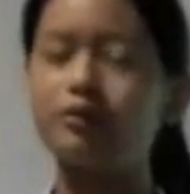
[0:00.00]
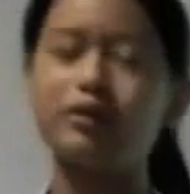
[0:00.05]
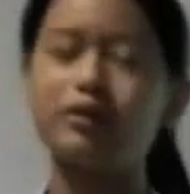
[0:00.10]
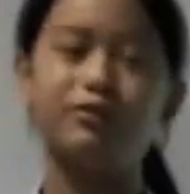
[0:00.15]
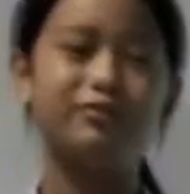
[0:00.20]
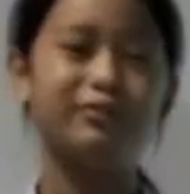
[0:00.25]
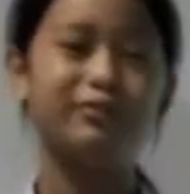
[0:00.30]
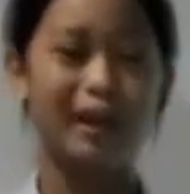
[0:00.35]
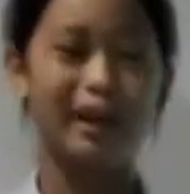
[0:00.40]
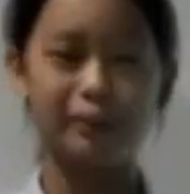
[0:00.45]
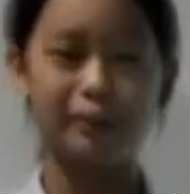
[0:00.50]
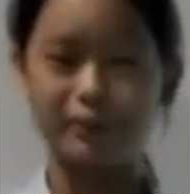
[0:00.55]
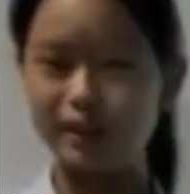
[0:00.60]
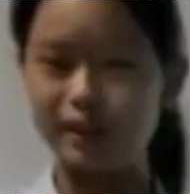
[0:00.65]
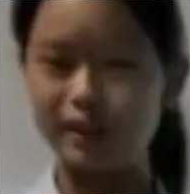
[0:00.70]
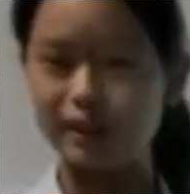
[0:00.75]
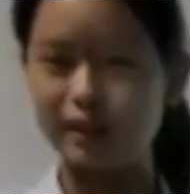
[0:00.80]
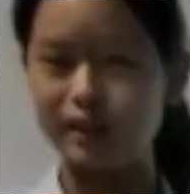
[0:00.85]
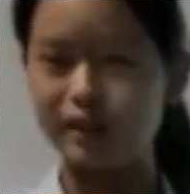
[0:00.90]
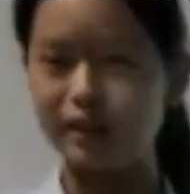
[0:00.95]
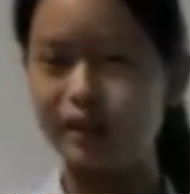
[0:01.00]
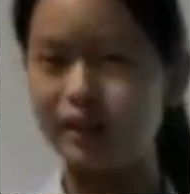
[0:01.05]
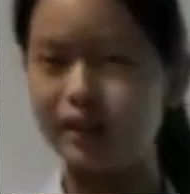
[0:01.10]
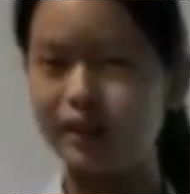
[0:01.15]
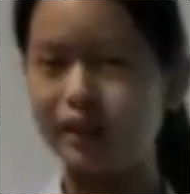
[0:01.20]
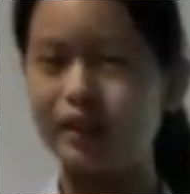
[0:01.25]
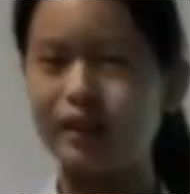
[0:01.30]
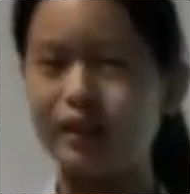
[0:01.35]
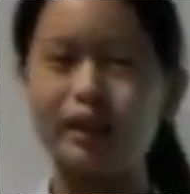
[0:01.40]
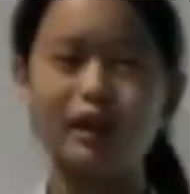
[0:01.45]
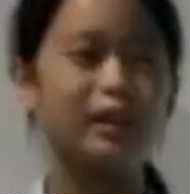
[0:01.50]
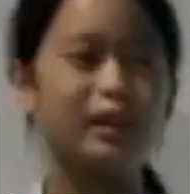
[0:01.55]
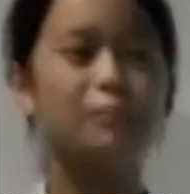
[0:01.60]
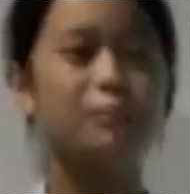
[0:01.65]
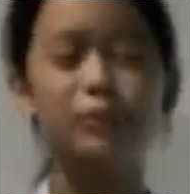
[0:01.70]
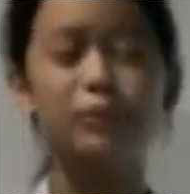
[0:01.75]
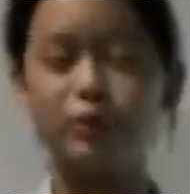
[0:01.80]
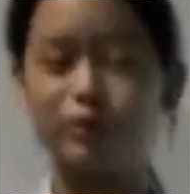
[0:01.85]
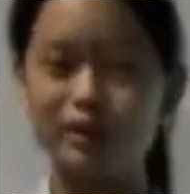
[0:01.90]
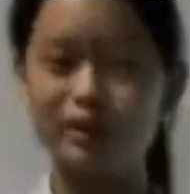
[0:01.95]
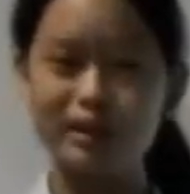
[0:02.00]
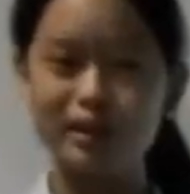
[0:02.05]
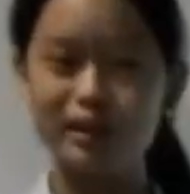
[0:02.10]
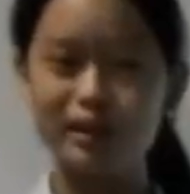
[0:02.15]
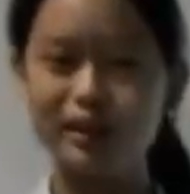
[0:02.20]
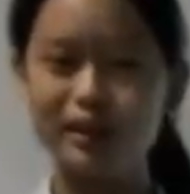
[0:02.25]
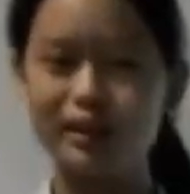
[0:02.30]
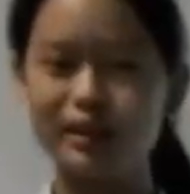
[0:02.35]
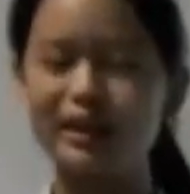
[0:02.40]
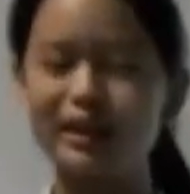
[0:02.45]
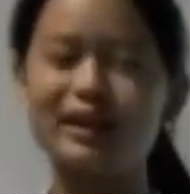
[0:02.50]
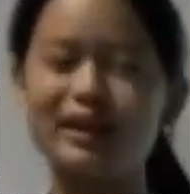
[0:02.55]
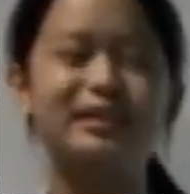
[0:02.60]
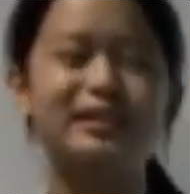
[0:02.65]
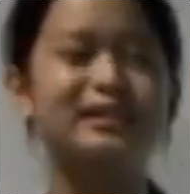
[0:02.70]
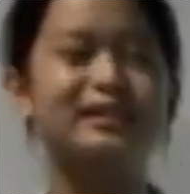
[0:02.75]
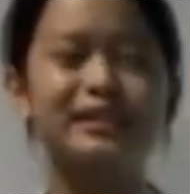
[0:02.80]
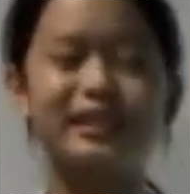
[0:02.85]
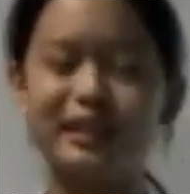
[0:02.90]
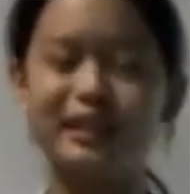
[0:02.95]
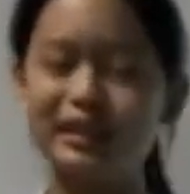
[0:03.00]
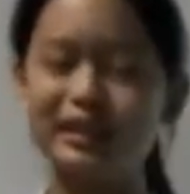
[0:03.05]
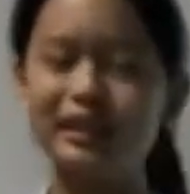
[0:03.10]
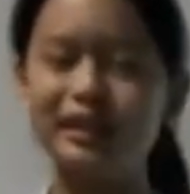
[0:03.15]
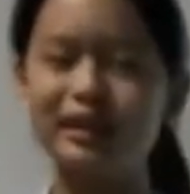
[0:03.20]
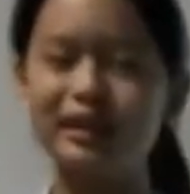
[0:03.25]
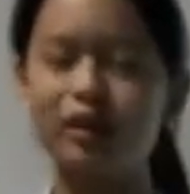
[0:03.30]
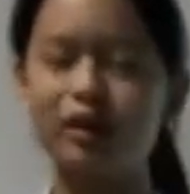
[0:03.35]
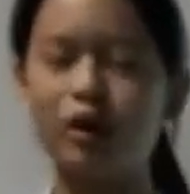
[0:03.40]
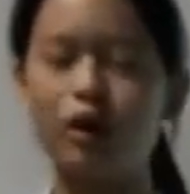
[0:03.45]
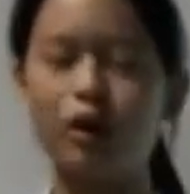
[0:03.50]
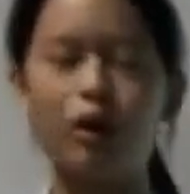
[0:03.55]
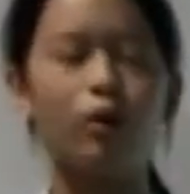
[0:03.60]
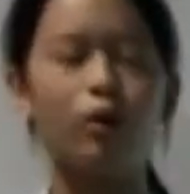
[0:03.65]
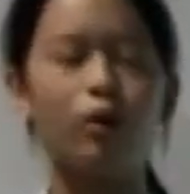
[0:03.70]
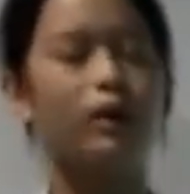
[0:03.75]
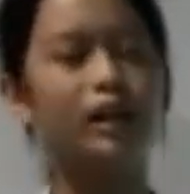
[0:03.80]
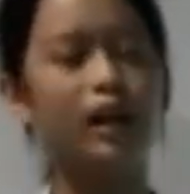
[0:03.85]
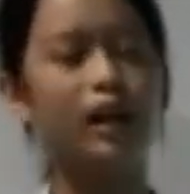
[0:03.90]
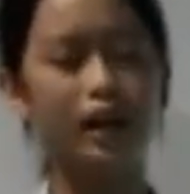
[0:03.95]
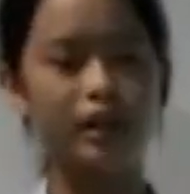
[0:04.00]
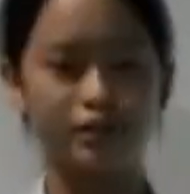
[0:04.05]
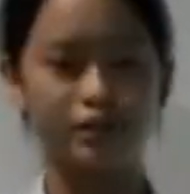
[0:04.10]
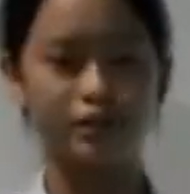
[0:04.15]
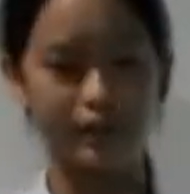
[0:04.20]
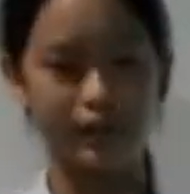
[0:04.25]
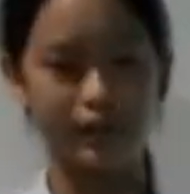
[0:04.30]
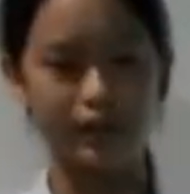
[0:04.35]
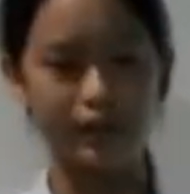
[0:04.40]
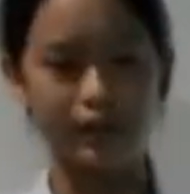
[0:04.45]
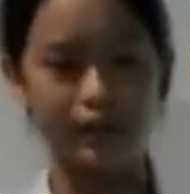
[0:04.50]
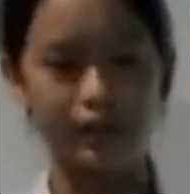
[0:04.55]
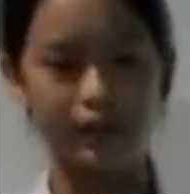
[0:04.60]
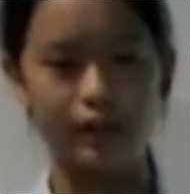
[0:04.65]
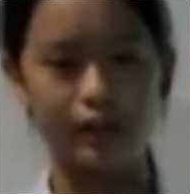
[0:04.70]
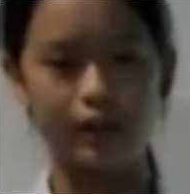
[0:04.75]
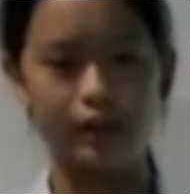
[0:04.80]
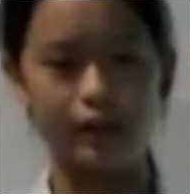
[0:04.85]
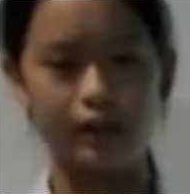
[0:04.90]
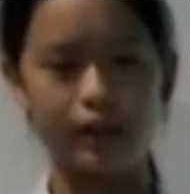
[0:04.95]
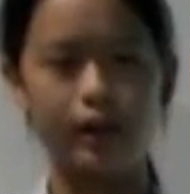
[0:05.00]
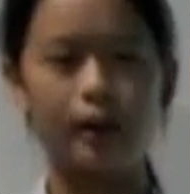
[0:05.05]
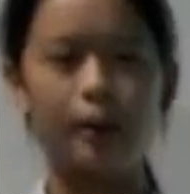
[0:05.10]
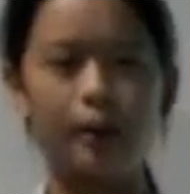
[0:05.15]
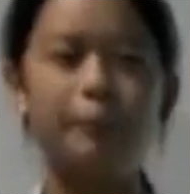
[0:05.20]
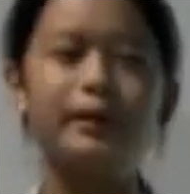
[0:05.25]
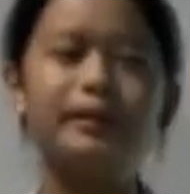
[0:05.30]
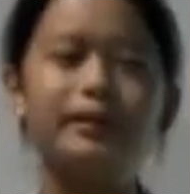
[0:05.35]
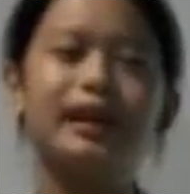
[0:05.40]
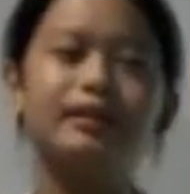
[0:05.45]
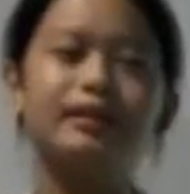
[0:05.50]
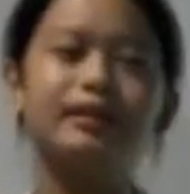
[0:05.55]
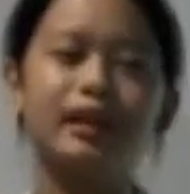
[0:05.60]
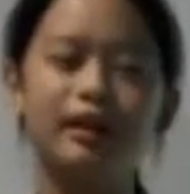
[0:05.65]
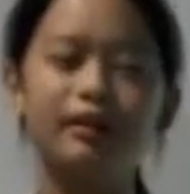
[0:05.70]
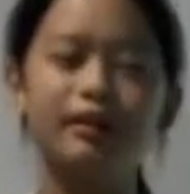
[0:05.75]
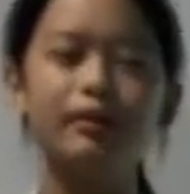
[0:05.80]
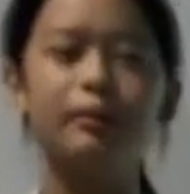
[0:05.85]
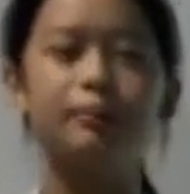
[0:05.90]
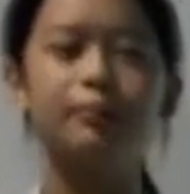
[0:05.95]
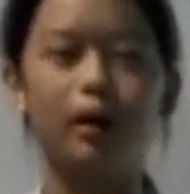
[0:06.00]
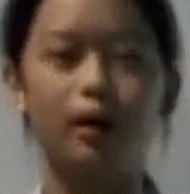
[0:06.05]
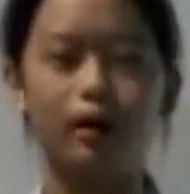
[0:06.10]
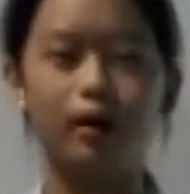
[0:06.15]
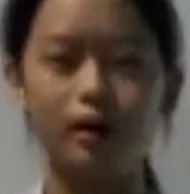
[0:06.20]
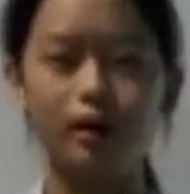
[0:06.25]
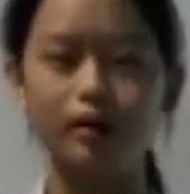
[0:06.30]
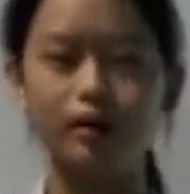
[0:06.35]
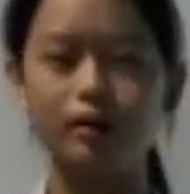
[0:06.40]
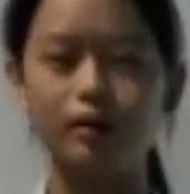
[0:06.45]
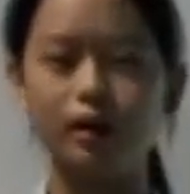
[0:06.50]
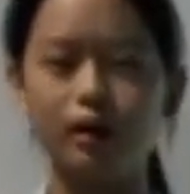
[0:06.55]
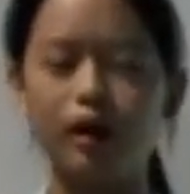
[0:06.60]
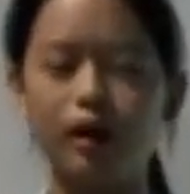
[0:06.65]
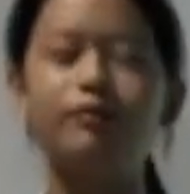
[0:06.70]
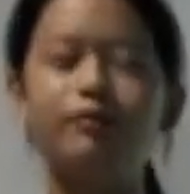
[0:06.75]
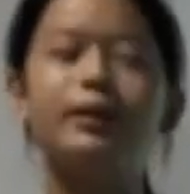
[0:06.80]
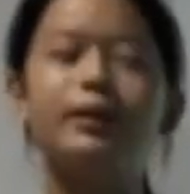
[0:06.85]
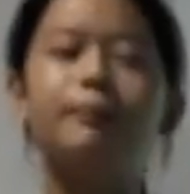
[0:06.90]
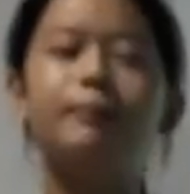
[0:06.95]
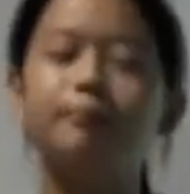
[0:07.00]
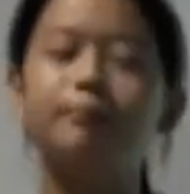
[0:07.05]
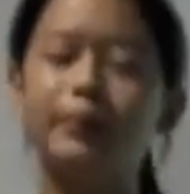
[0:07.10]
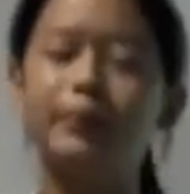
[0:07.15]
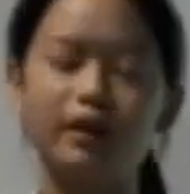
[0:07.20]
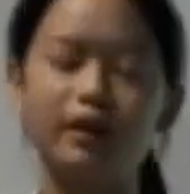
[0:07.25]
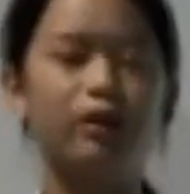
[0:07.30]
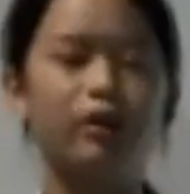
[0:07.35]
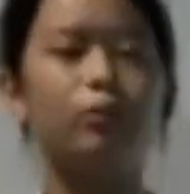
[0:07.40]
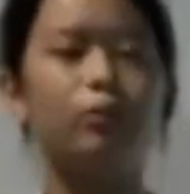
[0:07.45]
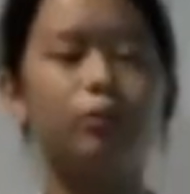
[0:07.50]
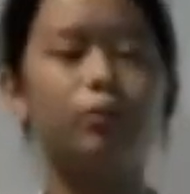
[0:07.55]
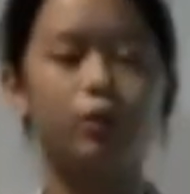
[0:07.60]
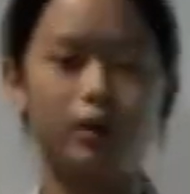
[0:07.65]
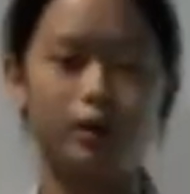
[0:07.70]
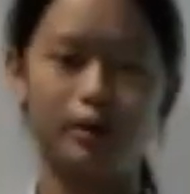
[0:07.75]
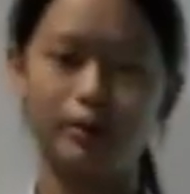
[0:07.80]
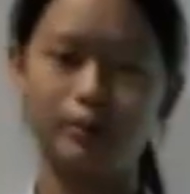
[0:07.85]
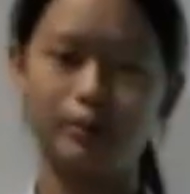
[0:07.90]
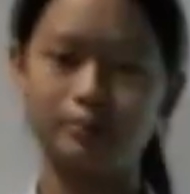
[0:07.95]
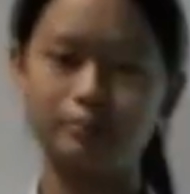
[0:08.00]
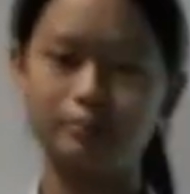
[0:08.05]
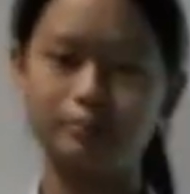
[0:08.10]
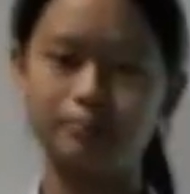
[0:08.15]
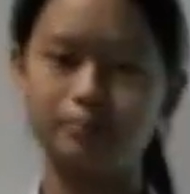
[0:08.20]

of a family, a community, a city, or a country, but that they are a part of the bigger world.